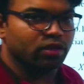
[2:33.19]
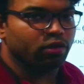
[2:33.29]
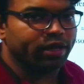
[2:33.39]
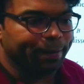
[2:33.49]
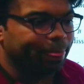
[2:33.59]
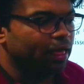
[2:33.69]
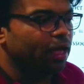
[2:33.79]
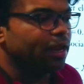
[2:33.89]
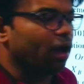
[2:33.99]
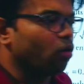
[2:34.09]
Okay,
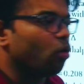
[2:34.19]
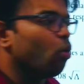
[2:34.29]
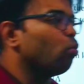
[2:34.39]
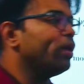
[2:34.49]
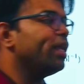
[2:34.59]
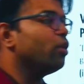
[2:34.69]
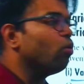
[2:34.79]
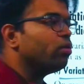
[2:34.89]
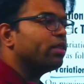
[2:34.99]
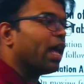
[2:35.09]
now we
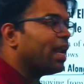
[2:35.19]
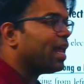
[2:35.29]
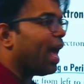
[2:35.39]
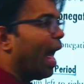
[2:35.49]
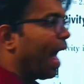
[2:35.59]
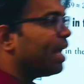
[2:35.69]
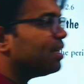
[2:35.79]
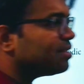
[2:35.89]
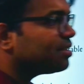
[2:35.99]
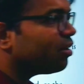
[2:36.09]
know that
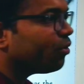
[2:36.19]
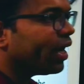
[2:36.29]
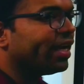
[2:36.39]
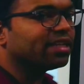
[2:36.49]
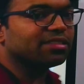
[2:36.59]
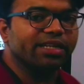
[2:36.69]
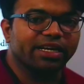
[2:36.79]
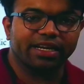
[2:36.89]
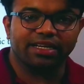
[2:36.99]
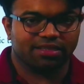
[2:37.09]
as the radius
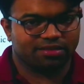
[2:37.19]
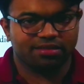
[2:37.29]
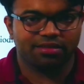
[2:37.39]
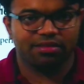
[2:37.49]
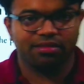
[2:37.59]
decreases,